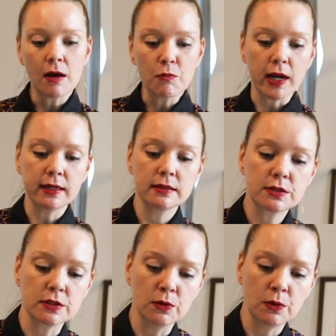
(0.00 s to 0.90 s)
Right,
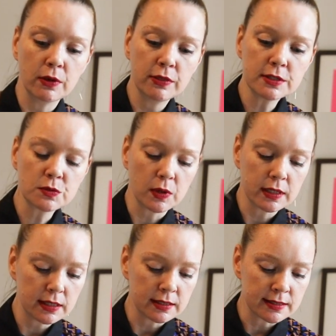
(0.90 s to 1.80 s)
so this
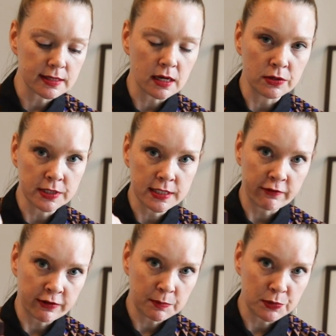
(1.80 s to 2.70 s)
one is our
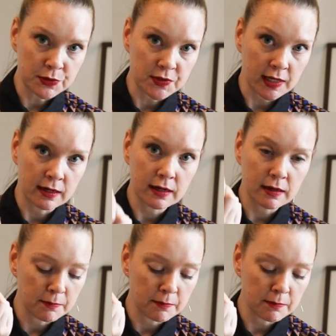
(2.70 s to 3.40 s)
70%